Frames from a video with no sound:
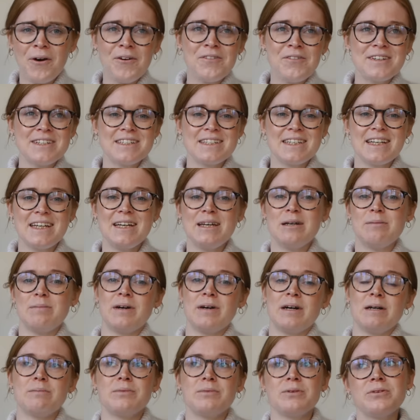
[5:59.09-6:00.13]
obviously, but
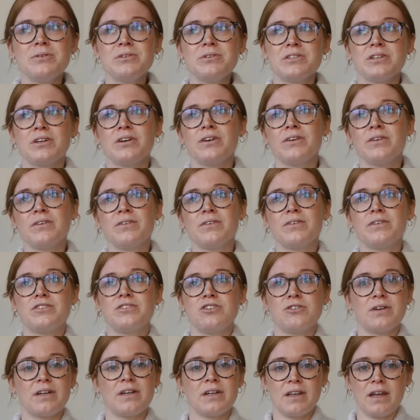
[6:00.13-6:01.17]
I'm also
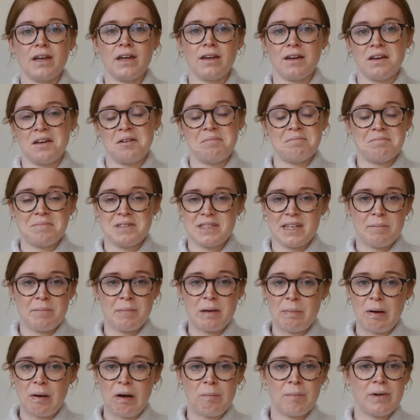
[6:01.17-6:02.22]
doing like a
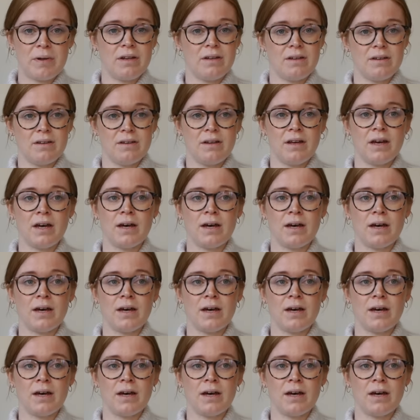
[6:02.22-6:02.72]
semi-permanent